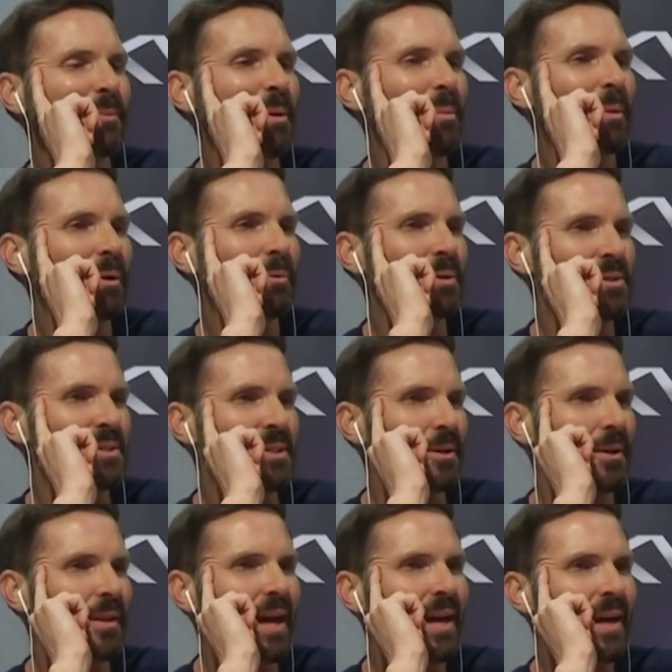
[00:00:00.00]
Somebody might want to
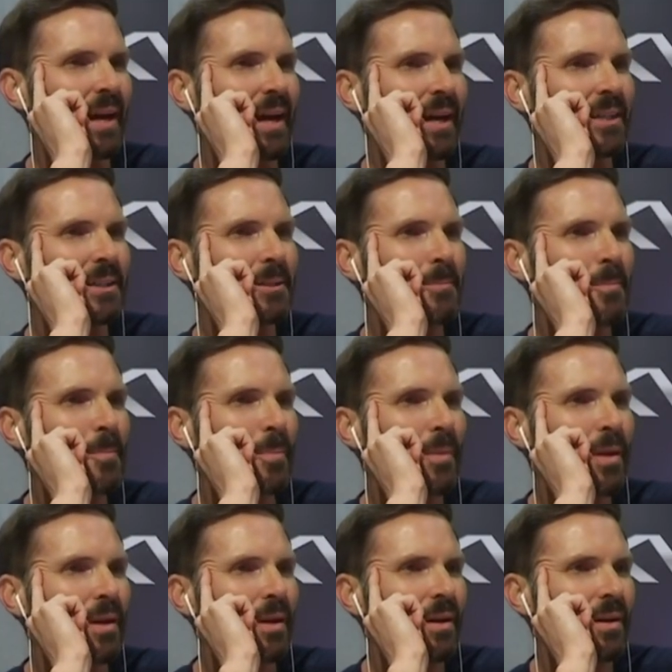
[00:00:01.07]
steal that hack.
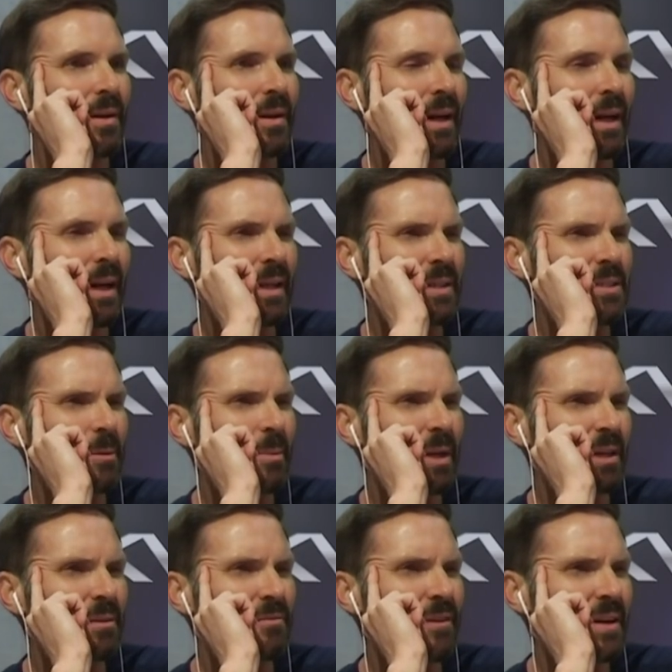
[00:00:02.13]

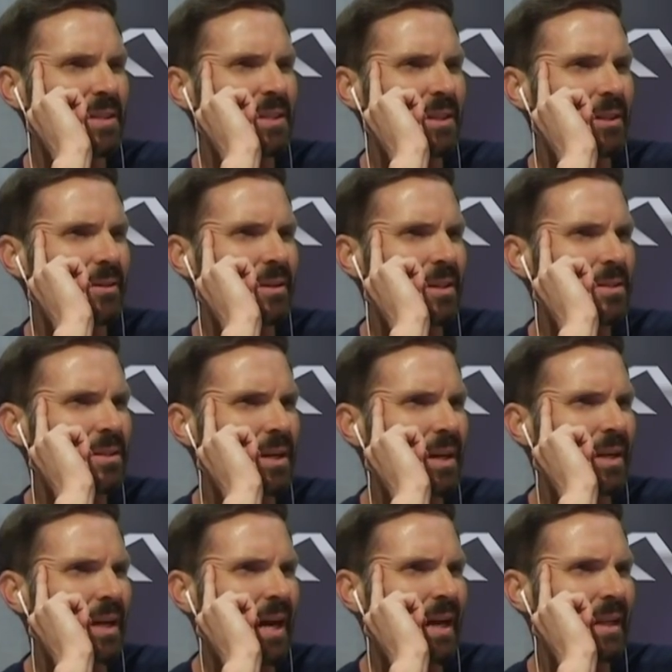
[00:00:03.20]
Somebody confessing here, they
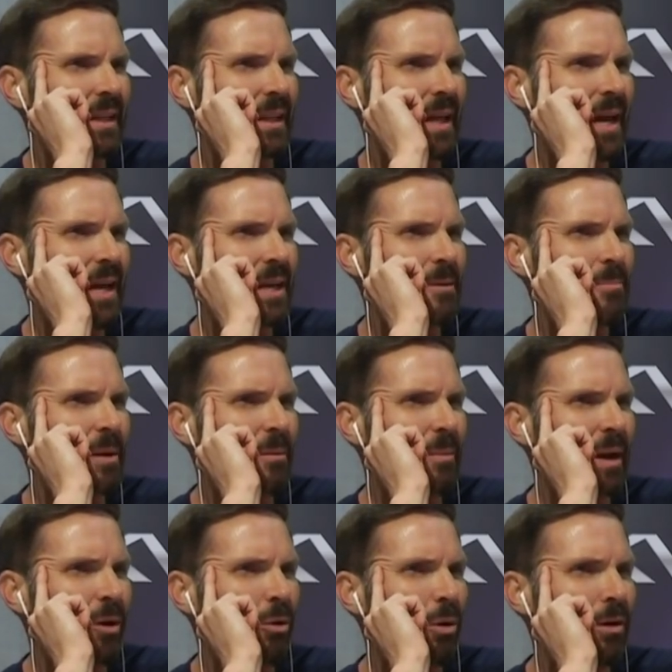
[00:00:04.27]
said, I lied about
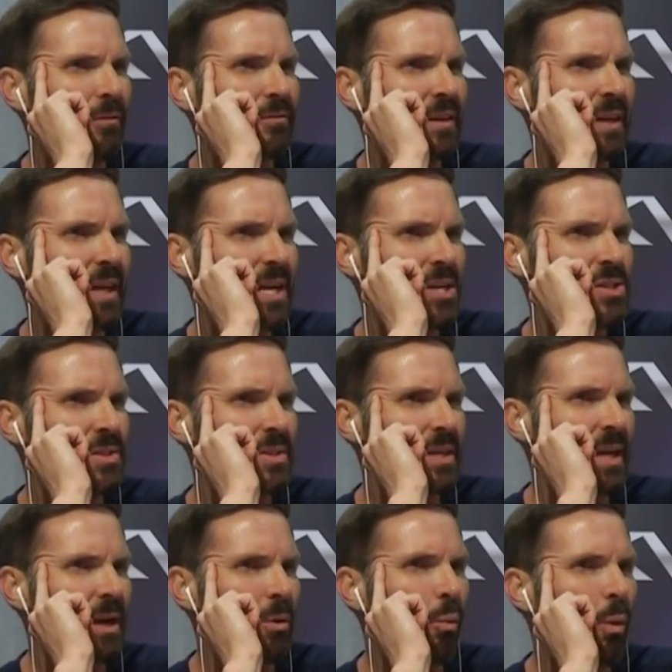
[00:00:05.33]
my qualifications
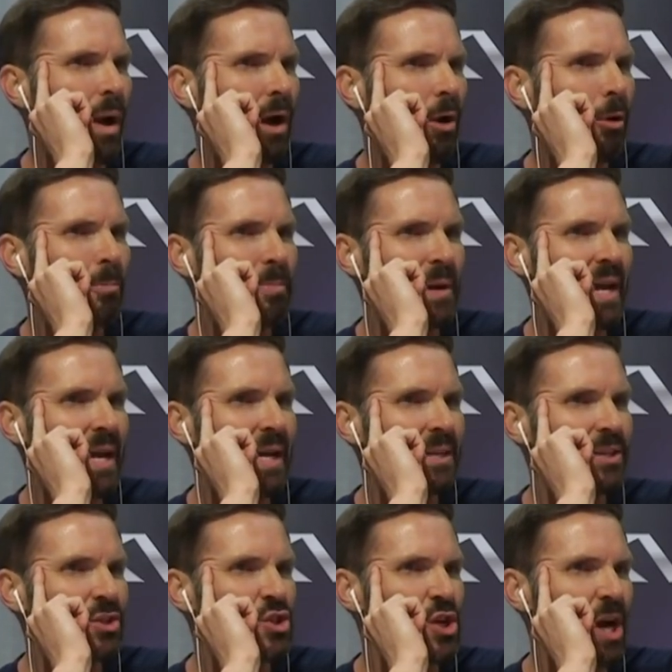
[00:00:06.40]
in a
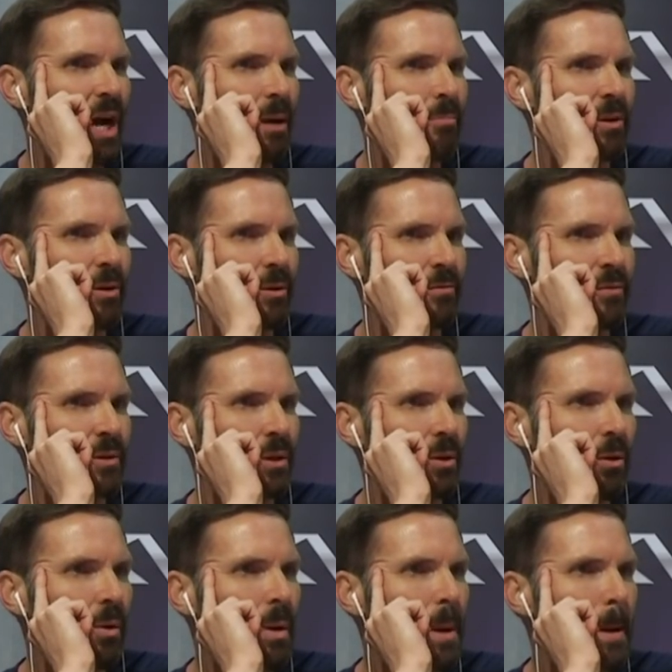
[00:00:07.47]
well-paid job
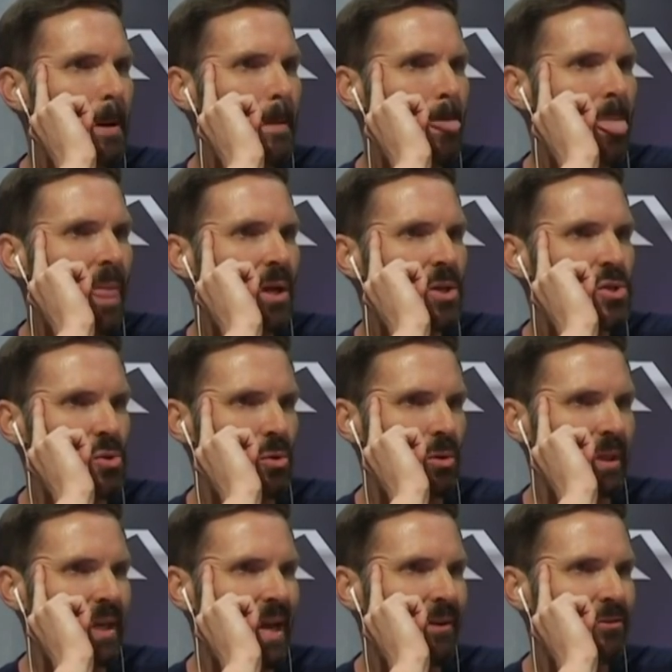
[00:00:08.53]
interview.
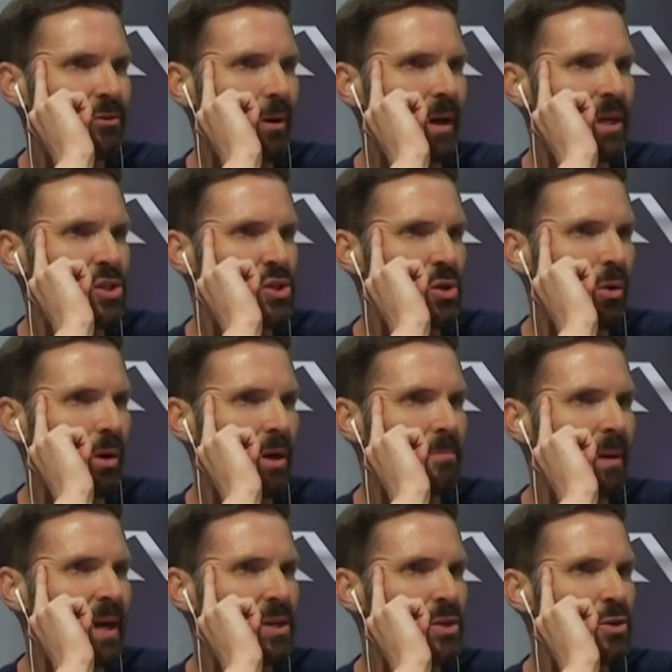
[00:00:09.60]
Shortly after I
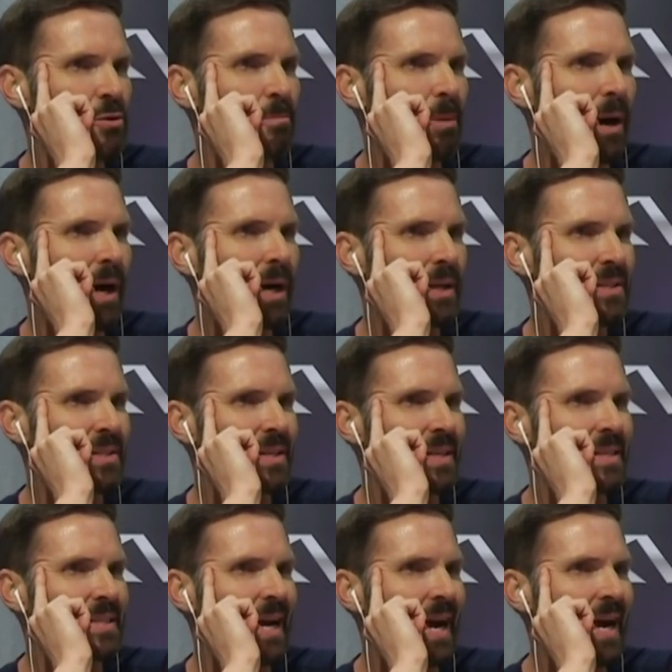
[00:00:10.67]
joined, my new boss
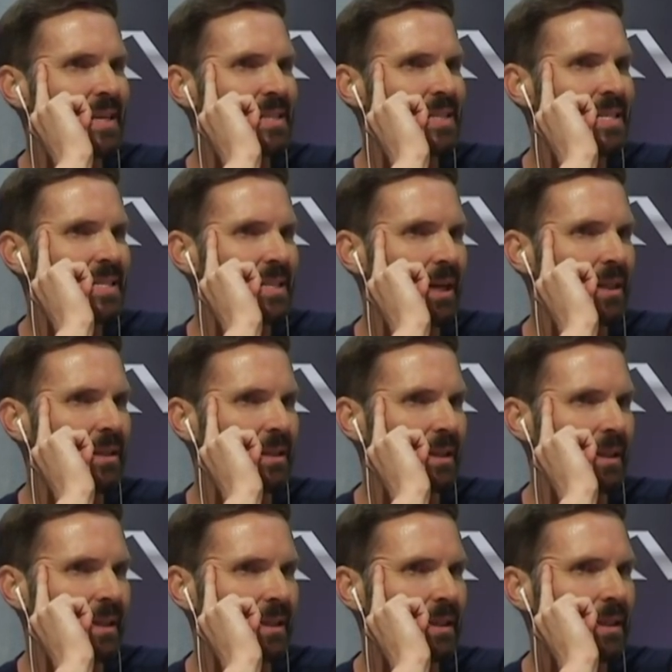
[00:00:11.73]
died
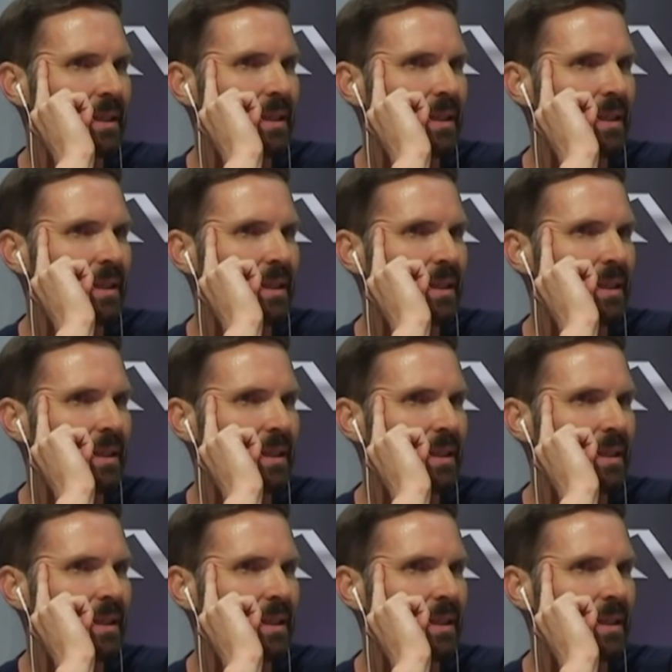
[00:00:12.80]
suddenly.